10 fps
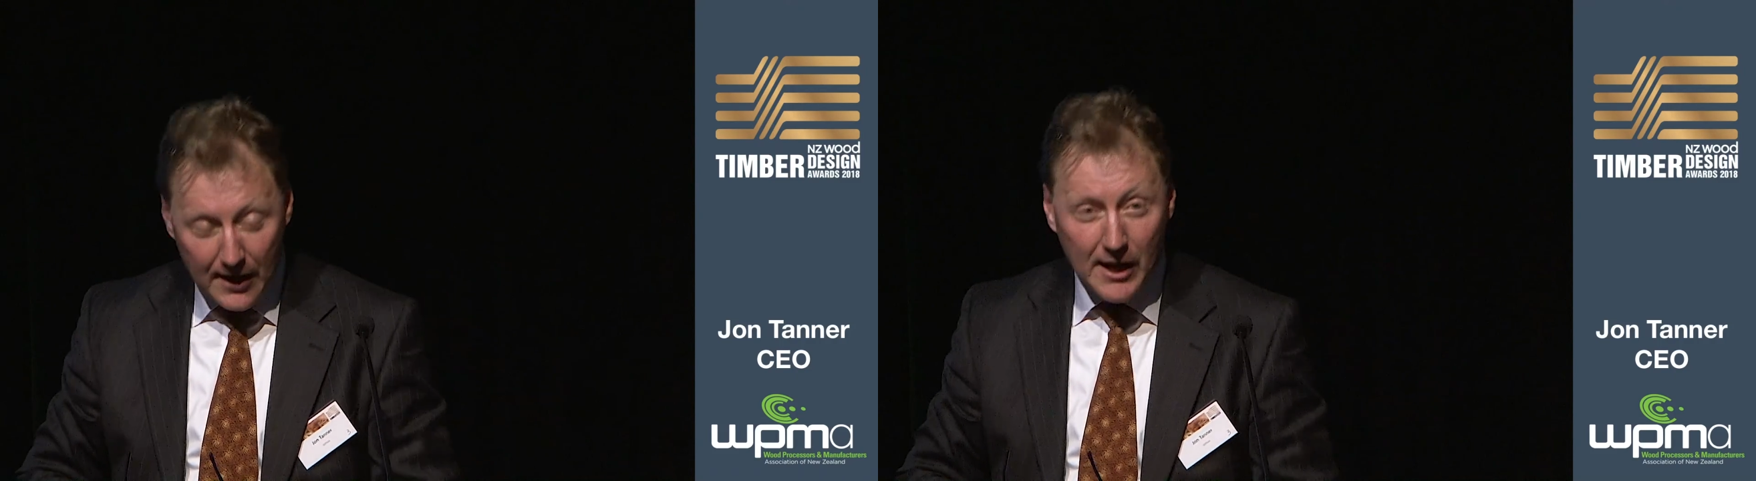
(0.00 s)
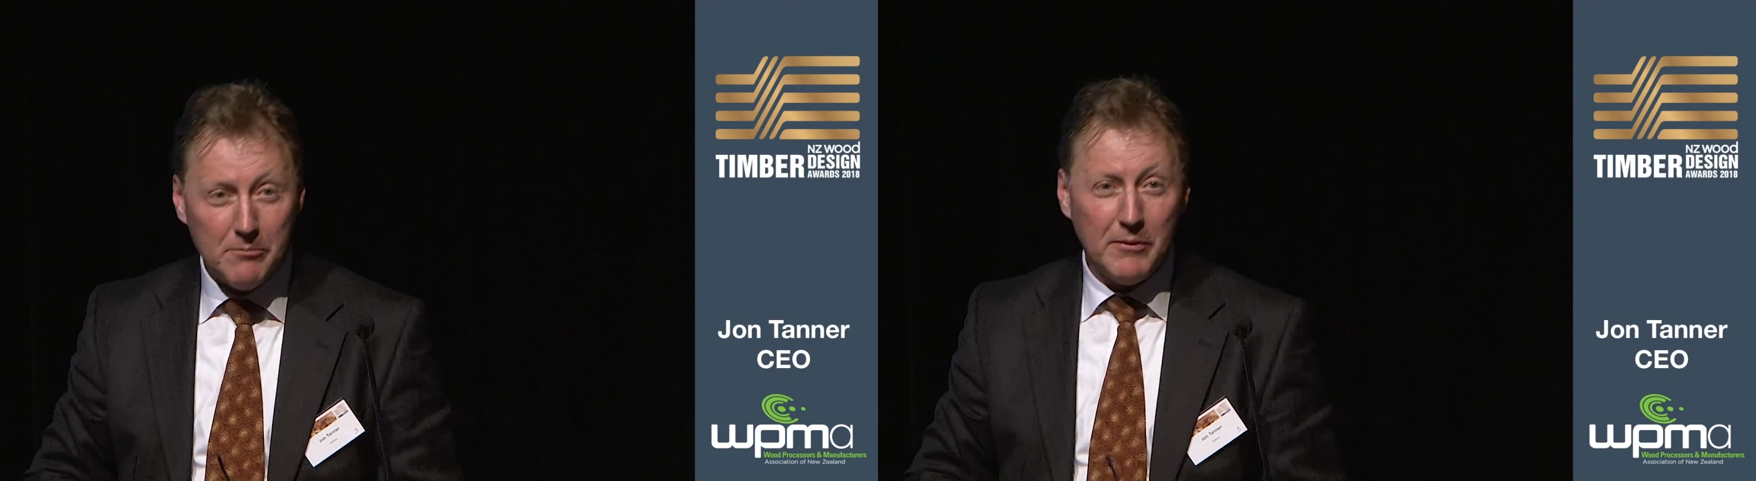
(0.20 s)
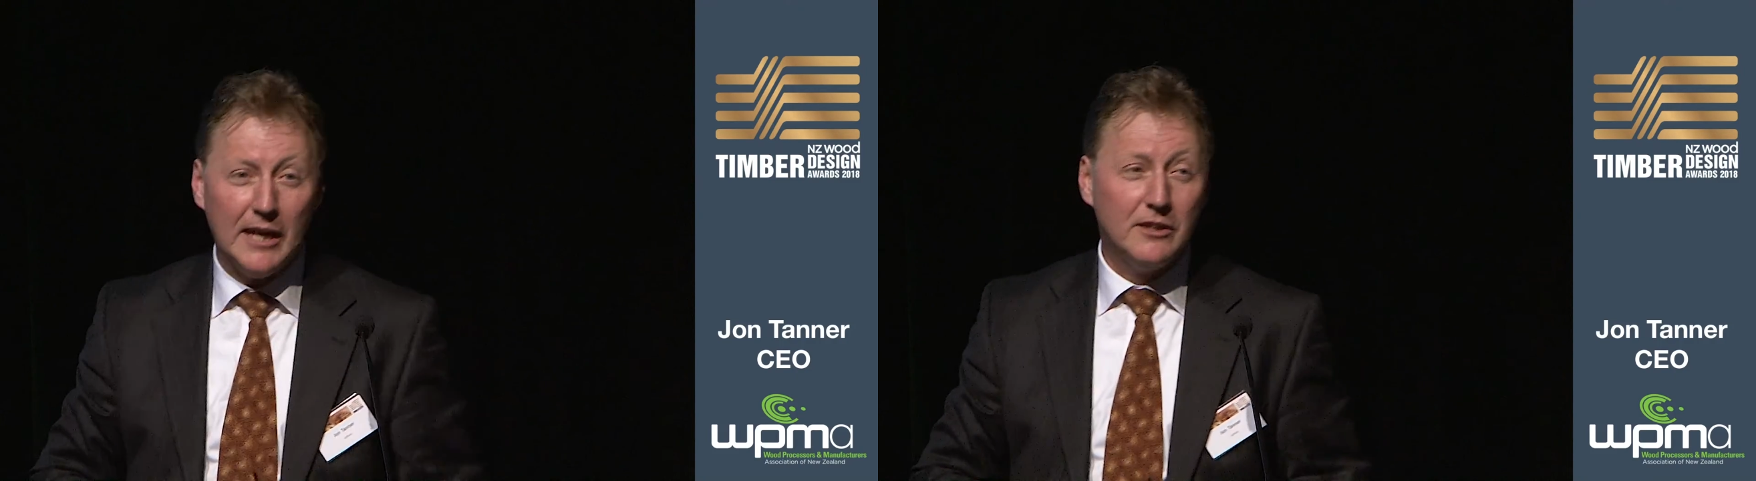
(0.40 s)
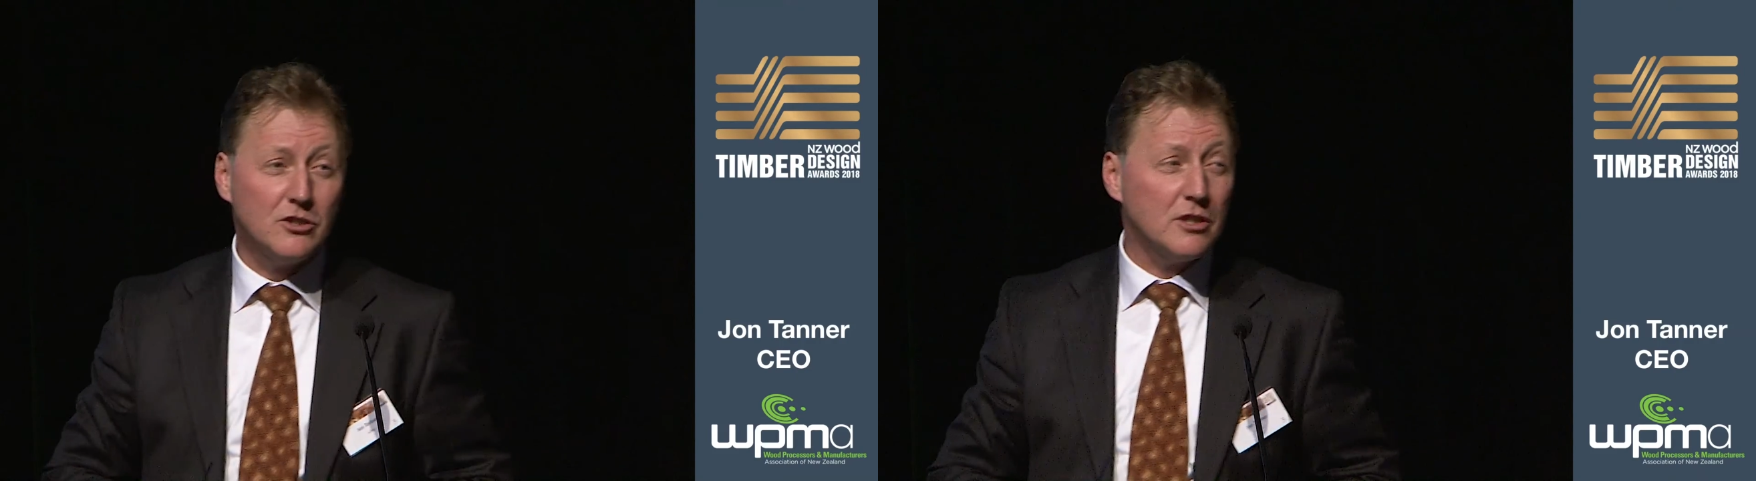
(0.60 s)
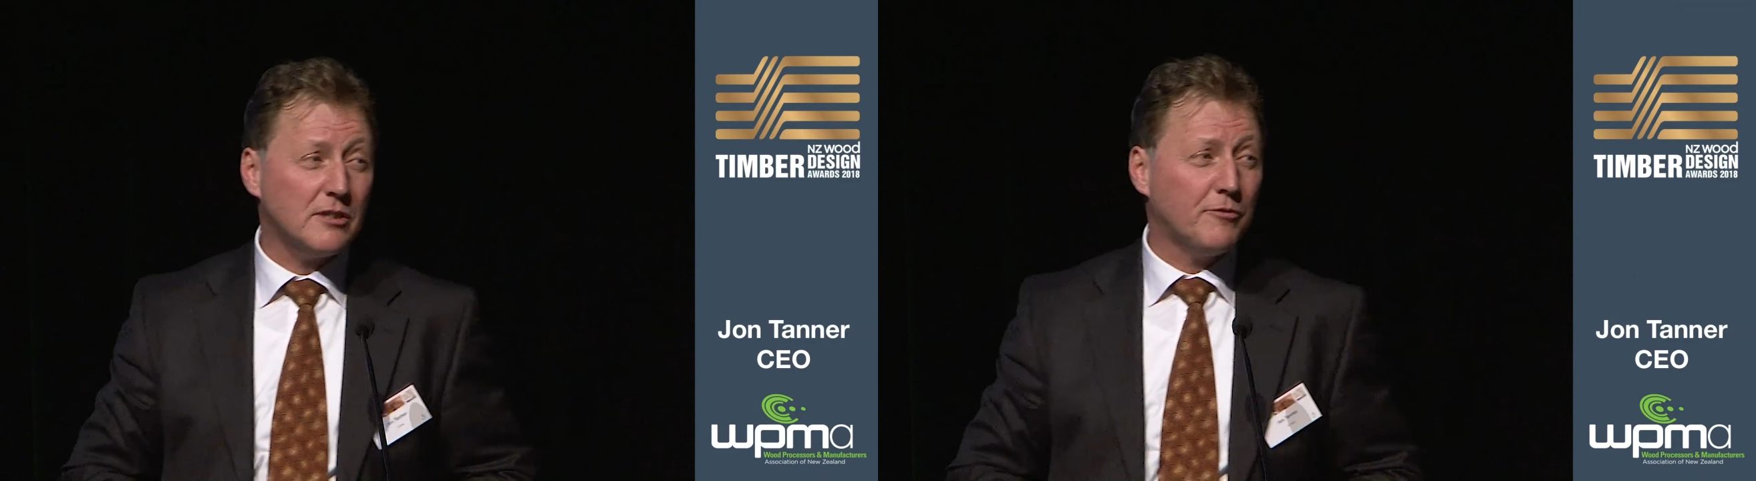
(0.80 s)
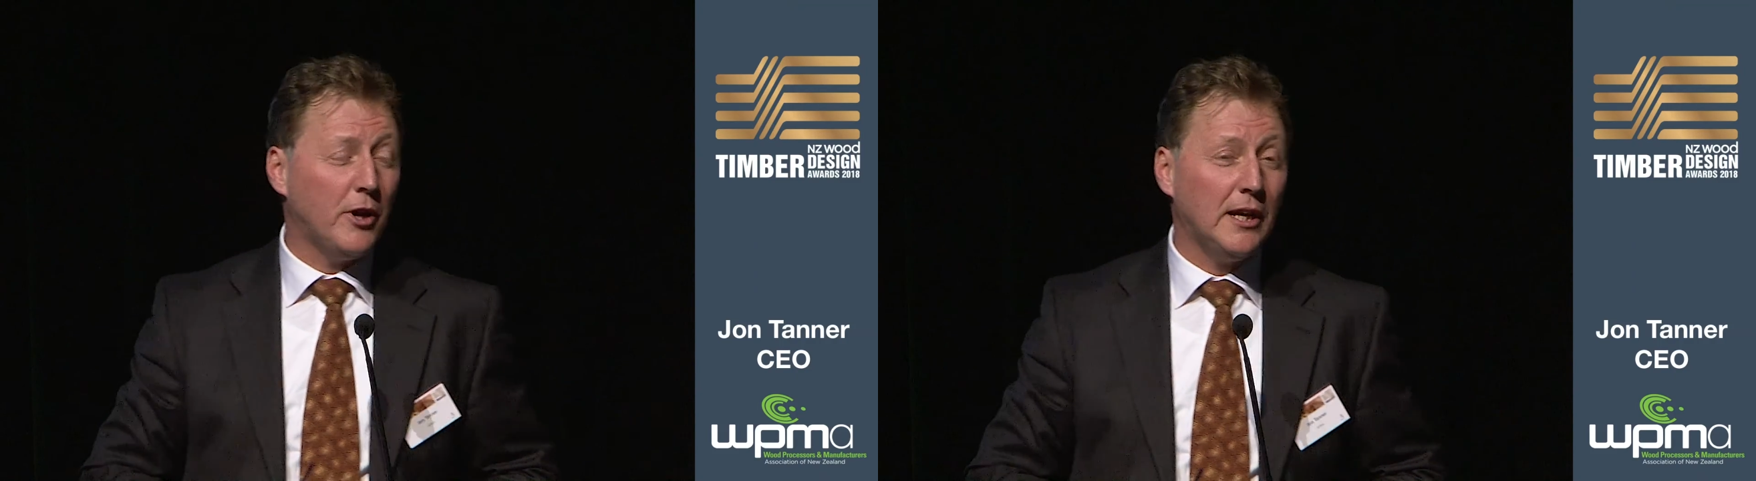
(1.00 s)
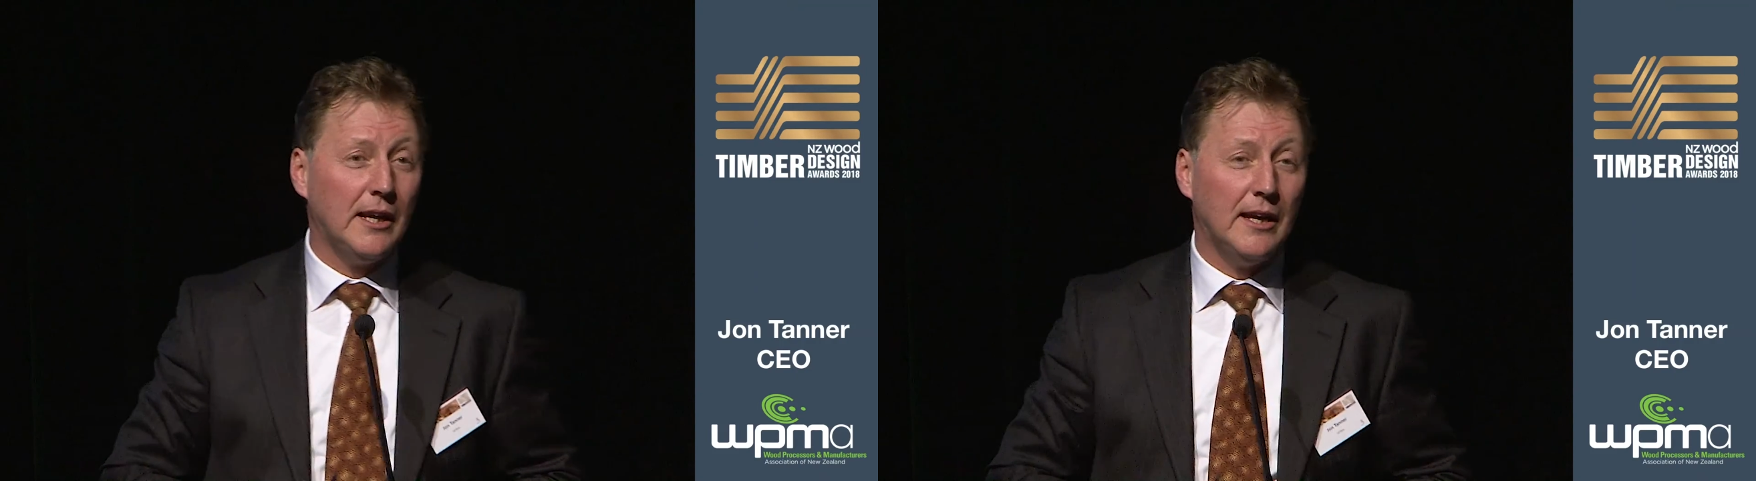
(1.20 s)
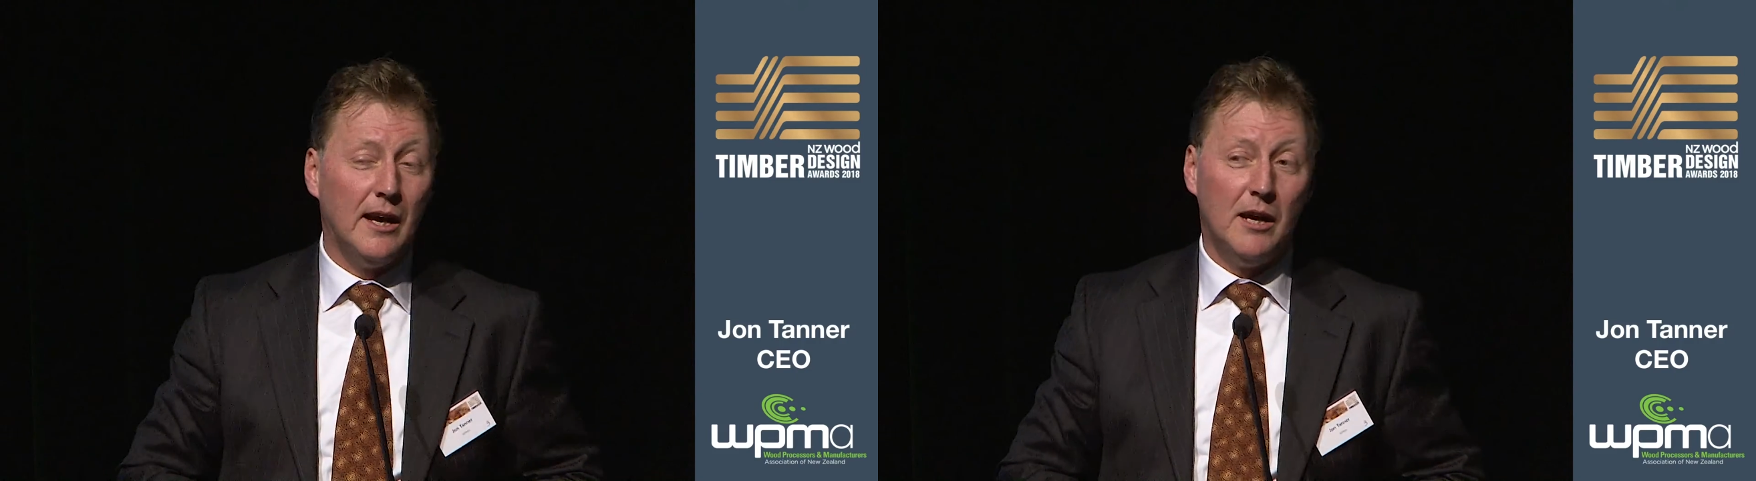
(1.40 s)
And just finally,